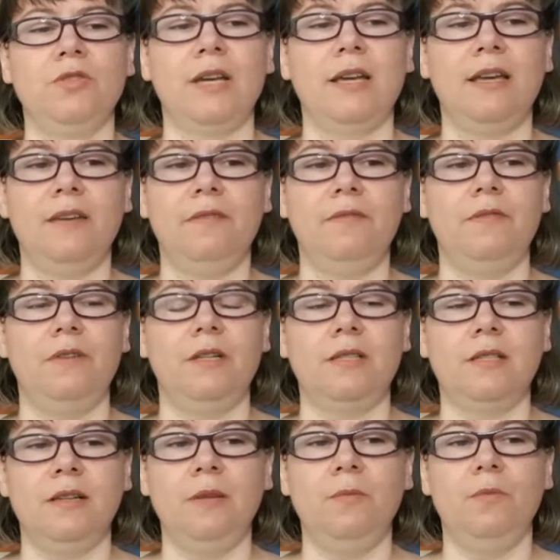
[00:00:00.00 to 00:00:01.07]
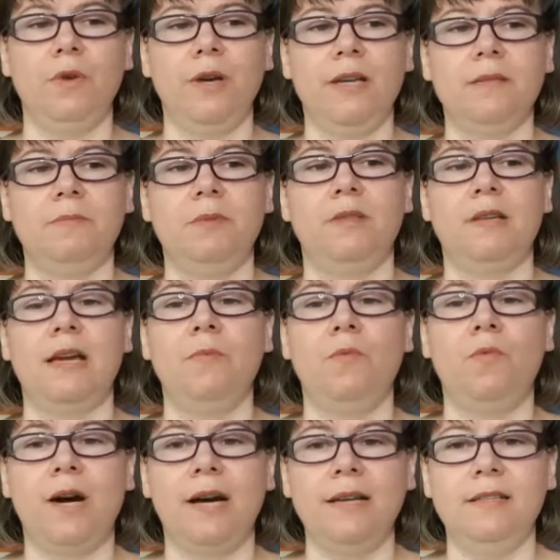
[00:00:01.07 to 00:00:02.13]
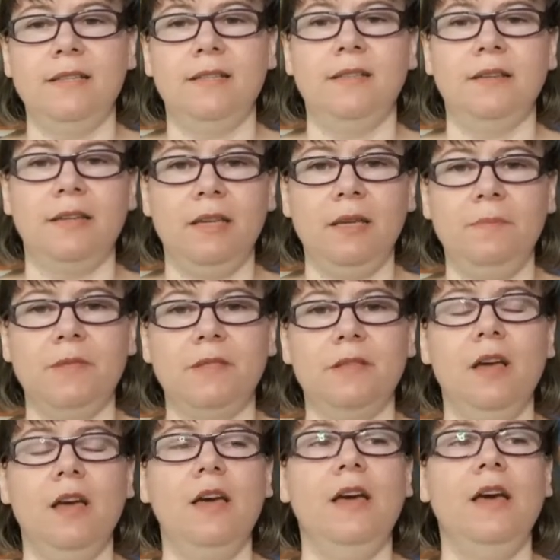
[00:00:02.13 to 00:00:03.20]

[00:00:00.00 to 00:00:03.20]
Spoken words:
I have a slim waist, but I'm wide at the hips.